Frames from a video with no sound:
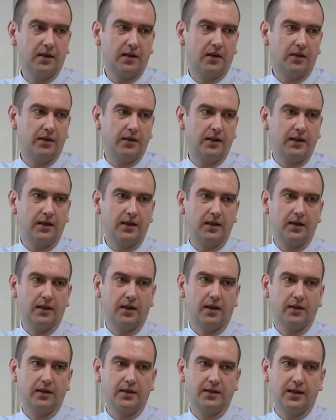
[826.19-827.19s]
on
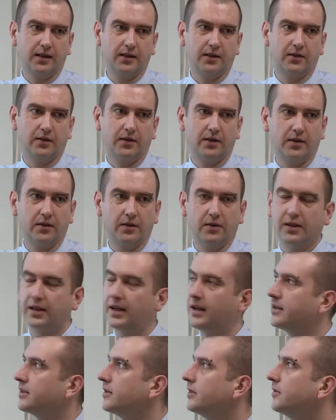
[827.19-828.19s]
the cylinder or the
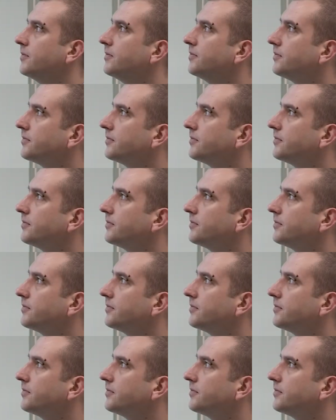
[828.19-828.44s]
axle.